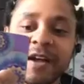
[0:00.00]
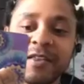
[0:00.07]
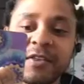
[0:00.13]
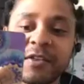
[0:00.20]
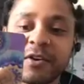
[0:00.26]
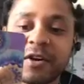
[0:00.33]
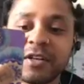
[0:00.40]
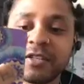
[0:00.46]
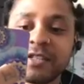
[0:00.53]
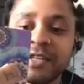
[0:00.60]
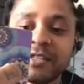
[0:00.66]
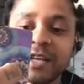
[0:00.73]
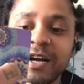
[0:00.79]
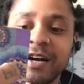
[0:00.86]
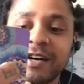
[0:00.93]
then the card says,
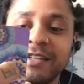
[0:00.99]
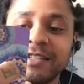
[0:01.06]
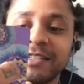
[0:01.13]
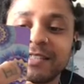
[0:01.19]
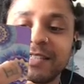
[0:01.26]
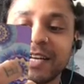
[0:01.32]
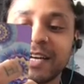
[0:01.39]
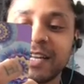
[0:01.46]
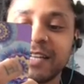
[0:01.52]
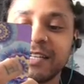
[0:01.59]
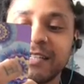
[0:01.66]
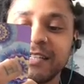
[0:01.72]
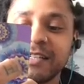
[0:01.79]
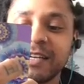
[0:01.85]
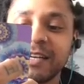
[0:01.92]
I
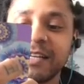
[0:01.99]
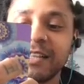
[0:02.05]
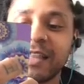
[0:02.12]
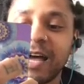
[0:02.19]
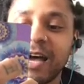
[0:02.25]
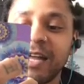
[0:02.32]
understand that